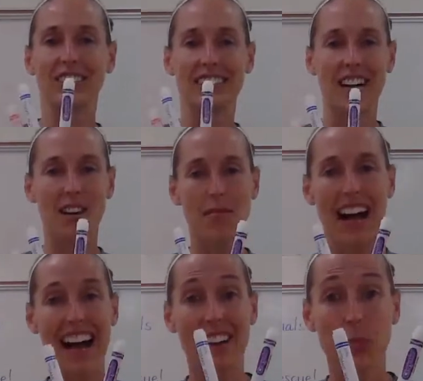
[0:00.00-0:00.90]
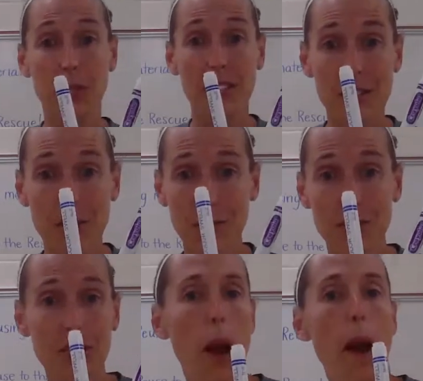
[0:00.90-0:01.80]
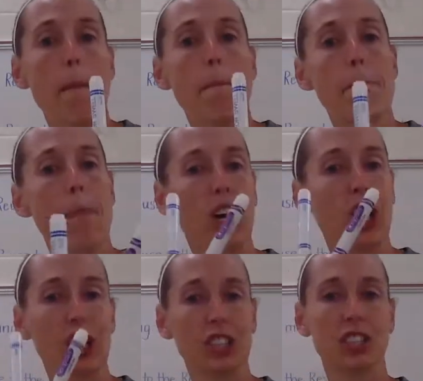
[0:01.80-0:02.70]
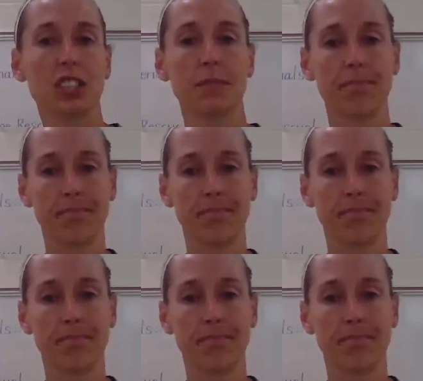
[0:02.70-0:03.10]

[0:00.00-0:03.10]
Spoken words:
and talk about how to reuse markers.